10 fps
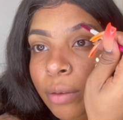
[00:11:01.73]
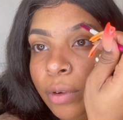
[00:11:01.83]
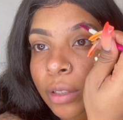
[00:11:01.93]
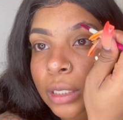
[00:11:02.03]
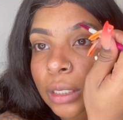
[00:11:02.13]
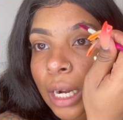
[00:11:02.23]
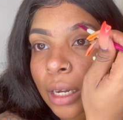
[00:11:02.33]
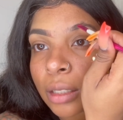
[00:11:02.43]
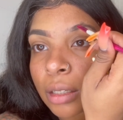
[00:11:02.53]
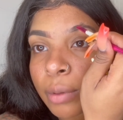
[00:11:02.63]
We're going to start
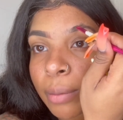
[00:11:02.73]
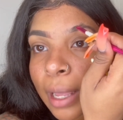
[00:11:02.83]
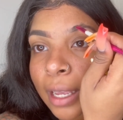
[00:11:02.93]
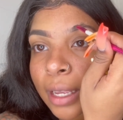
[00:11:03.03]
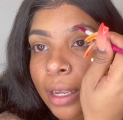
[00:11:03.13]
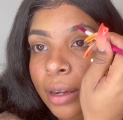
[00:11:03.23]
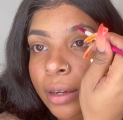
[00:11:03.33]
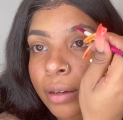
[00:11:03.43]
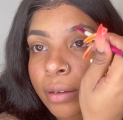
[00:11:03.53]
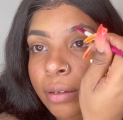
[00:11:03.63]
a little bit back here,